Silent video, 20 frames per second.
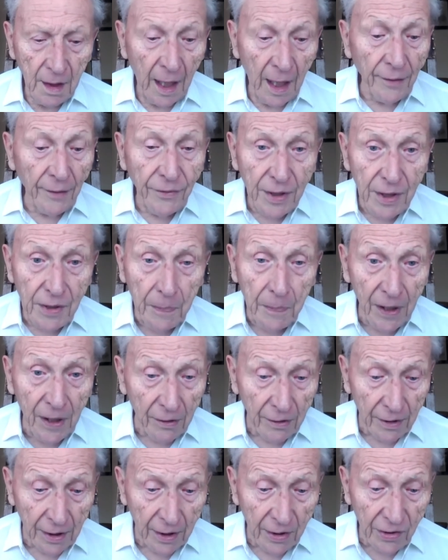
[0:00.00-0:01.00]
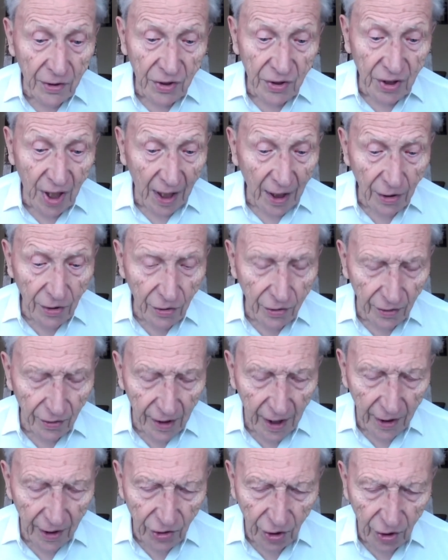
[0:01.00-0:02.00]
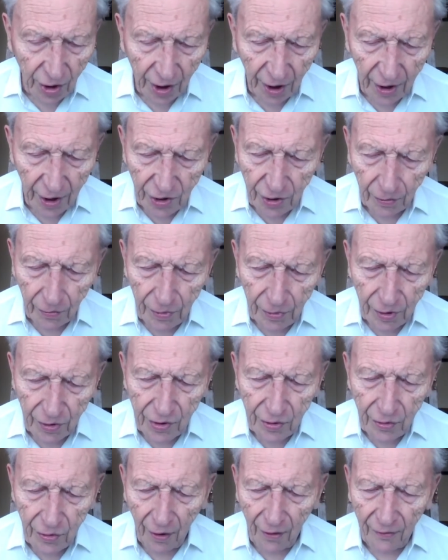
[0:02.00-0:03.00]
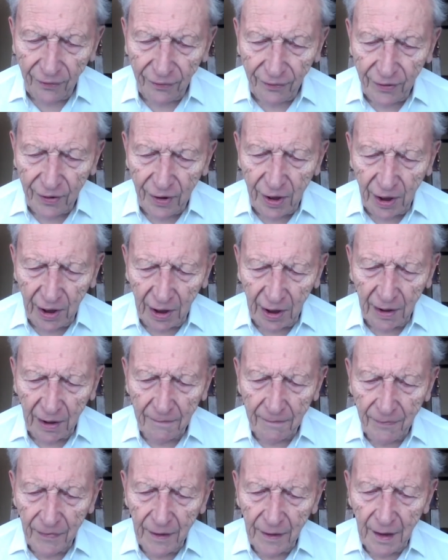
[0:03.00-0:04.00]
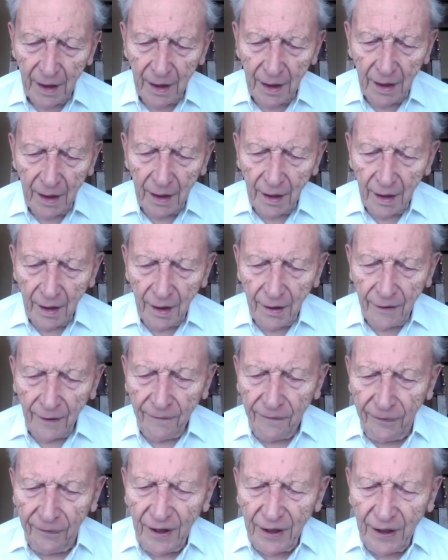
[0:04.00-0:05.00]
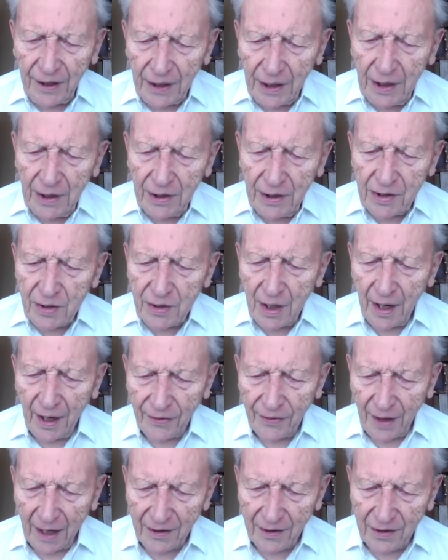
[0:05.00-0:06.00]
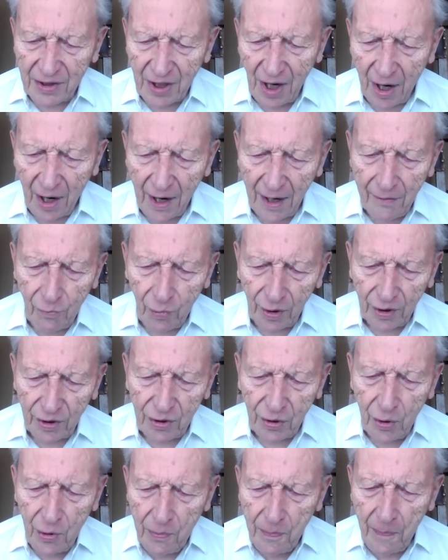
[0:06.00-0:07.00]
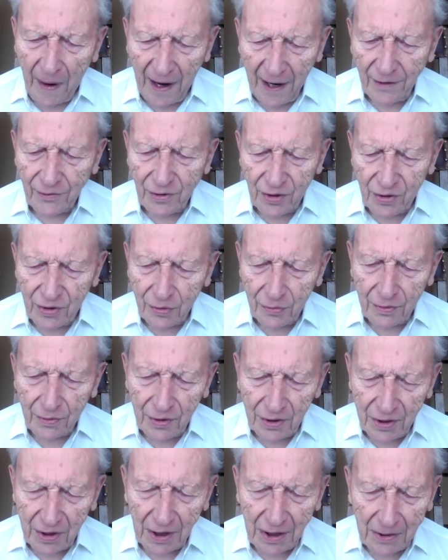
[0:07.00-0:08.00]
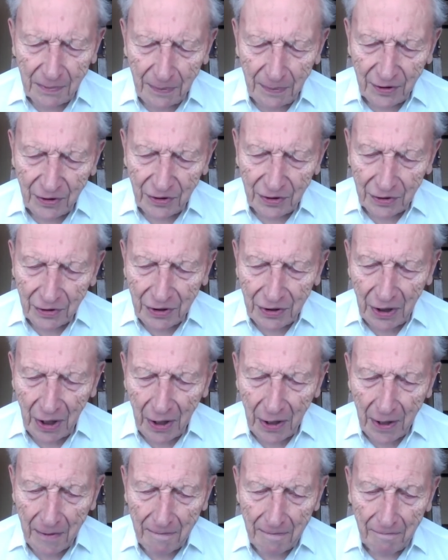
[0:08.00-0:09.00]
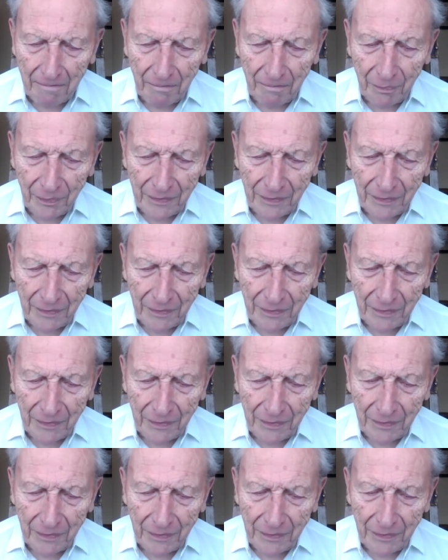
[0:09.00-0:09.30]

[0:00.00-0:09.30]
At this period, secondary education was not free. The fees at that time were £2, 2 and 6 pence a term.